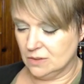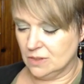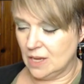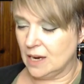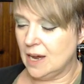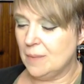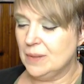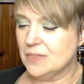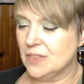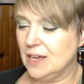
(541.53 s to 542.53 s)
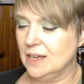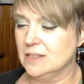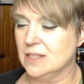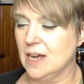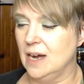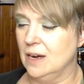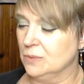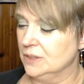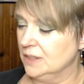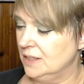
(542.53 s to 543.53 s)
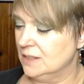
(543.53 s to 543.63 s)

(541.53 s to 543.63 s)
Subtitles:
a couple of things that really